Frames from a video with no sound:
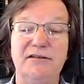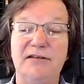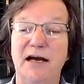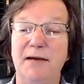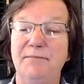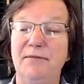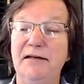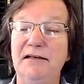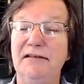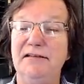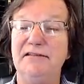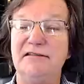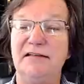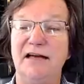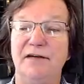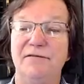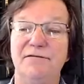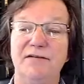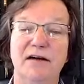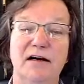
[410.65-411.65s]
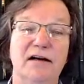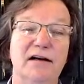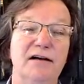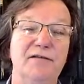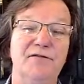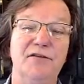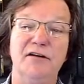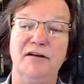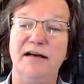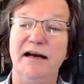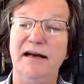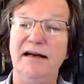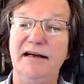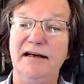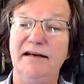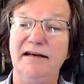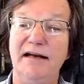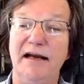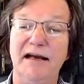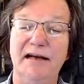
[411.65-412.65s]
Japanese stuff, uh, if you're getting
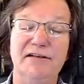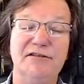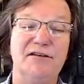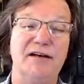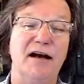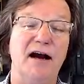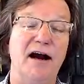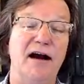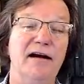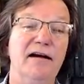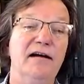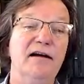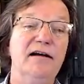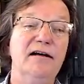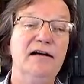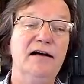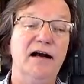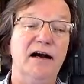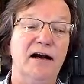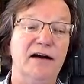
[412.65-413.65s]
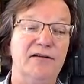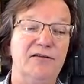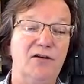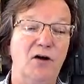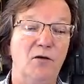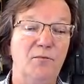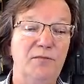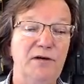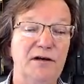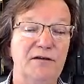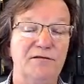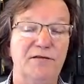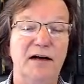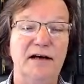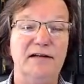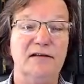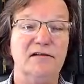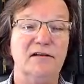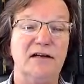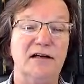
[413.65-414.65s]
into Asian art, uh, don't be
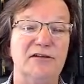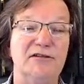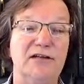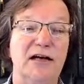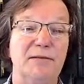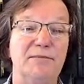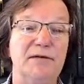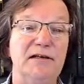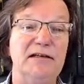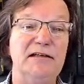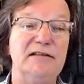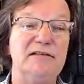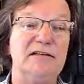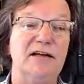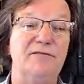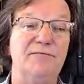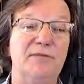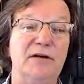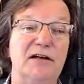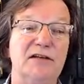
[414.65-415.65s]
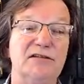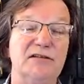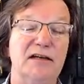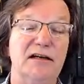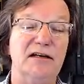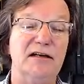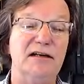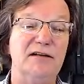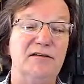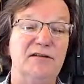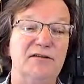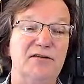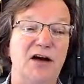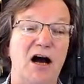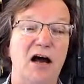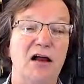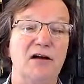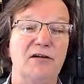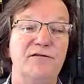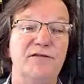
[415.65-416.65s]
afraid to look at Japanese stuff because it, uh, it, uh,
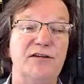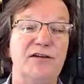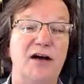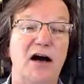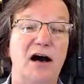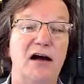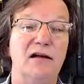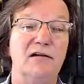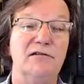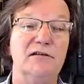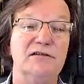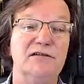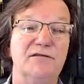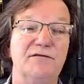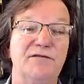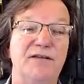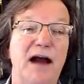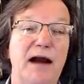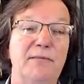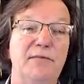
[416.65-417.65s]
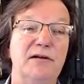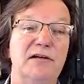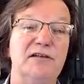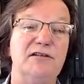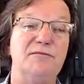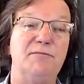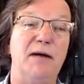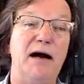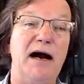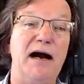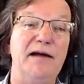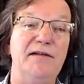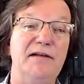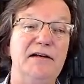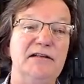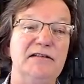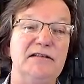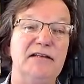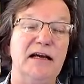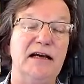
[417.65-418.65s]
dollar for dollar, it's a fabulous buy
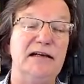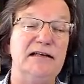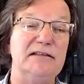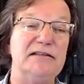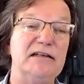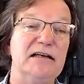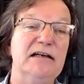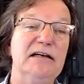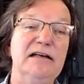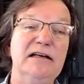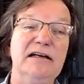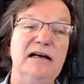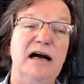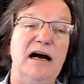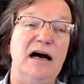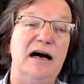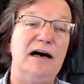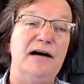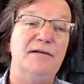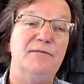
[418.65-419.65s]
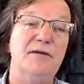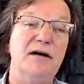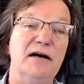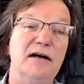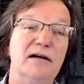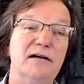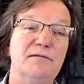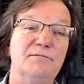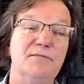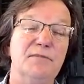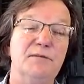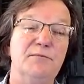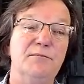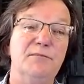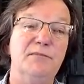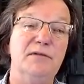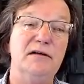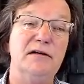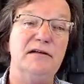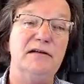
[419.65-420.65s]
these days, uh, uh,
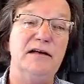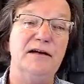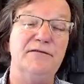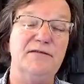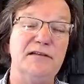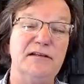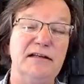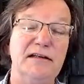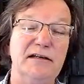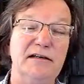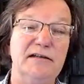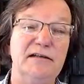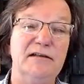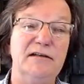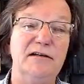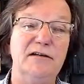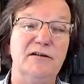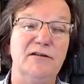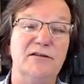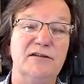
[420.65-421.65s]
given the you know the